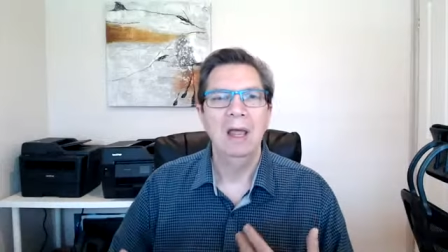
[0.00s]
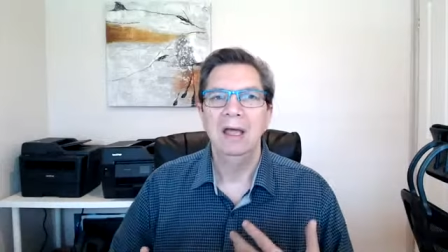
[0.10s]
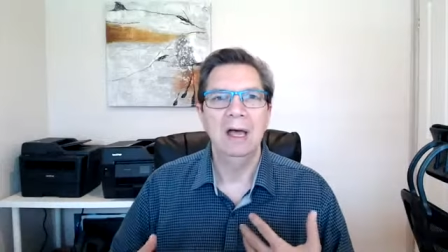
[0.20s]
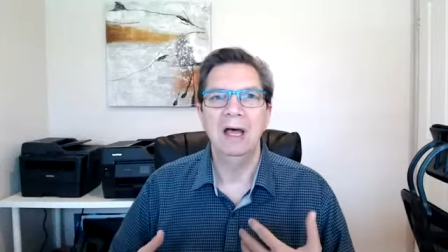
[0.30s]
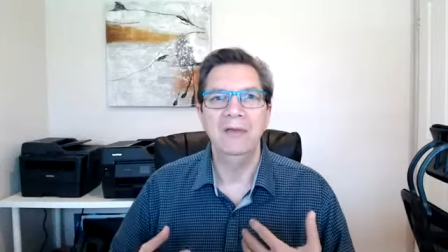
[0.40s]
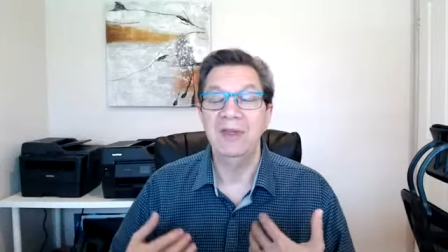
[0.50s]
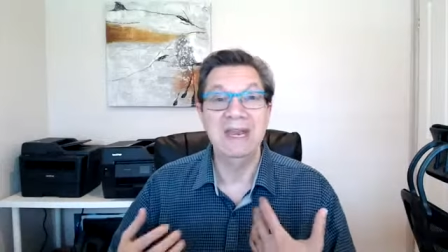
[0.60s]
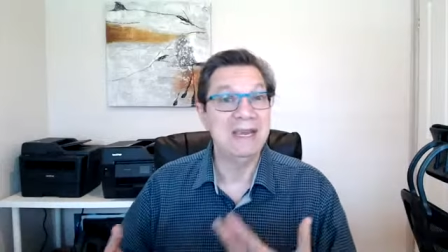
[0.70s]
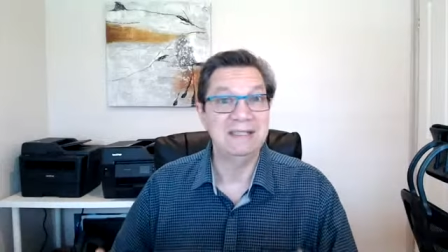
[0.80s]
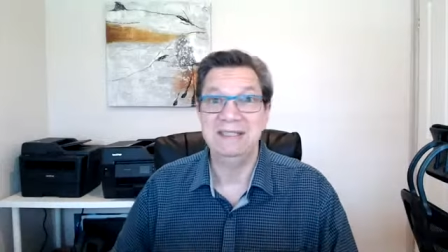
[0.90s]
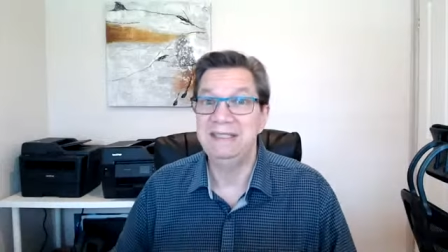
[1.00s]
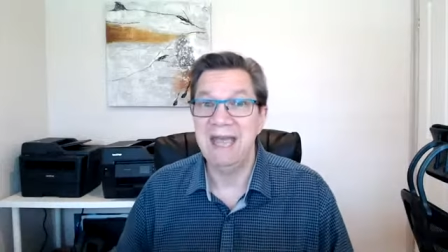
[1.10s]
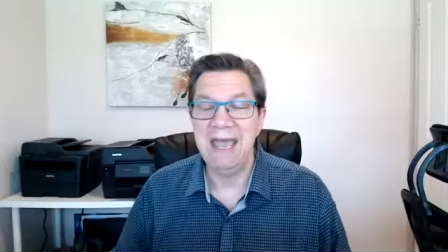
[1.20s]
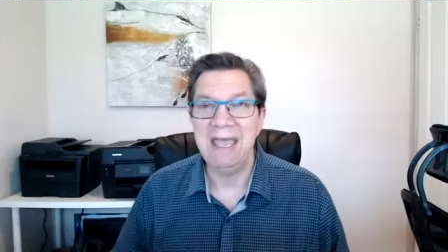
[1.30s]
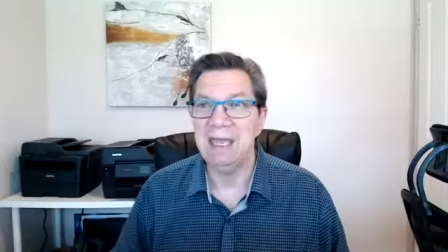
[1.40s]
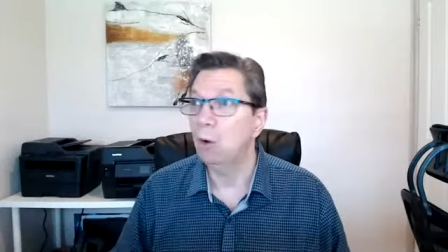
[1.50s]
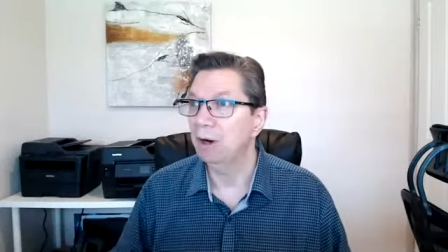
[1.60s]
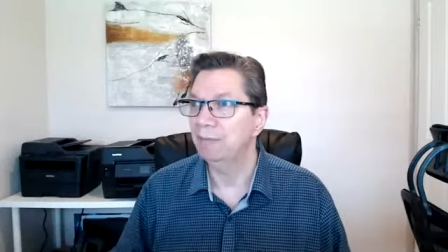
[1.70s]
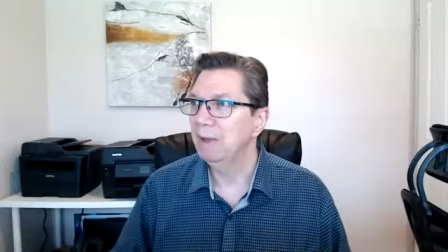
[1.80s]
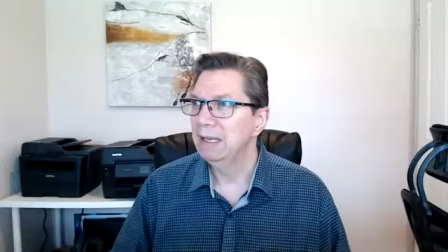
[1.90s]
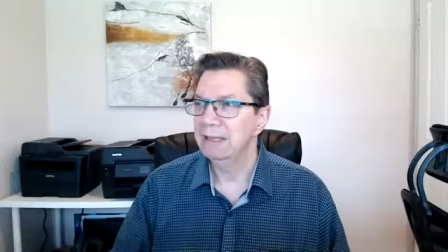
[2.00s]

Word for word: uh, the next day or